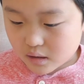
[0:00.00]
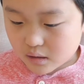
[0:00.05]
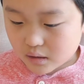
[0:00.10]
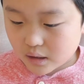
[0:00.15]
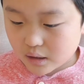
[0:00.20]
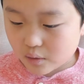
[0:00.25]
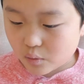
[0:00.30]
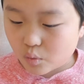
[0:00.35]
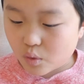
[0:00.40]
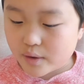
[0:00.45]

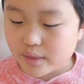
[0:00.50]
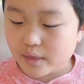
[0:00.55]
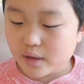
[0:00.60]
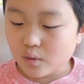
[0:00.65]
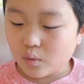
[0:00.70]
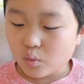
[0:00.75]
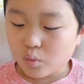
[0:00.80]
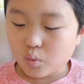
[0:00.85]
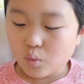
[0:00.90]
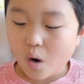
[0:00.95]
like when the
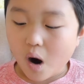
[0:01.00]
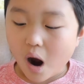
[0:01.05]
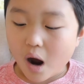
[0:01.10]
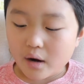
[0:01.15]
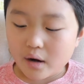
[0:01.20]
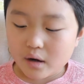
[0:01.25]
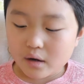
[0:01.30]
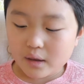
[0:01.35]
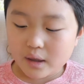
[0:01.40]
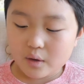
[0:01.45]

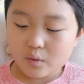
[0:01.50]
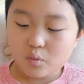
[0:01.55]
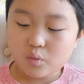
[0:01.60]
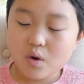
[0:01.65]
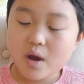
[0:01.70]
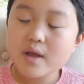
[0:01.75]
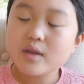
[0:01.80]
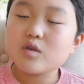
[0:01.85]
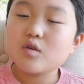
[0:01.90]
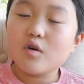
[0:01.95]
water like
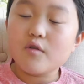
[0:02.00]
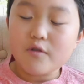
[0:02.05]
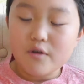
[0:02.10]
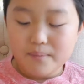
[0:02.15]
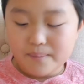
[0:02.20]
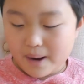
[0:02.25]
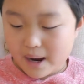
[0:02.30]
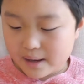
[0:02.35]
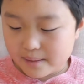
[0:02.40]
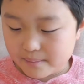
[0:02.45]
went over
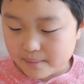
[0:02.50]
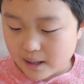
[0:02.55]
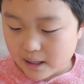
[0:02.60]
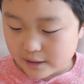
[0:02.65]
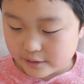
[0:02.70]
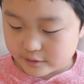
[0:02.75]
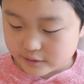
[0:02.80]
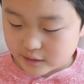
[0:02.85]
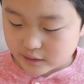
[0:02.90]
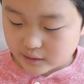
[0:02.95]
Bai
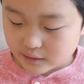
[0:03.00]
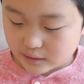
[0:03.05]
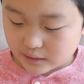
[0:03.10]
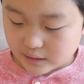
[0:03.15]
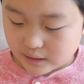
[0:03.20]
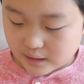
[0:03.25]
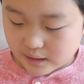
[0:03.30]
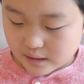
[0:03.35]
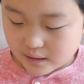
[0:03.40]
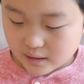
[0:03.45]
Ma,
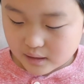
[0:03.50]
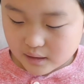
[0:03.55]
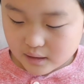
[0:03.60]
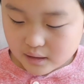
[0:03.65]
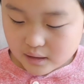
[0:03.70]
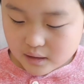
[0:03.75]
suddenly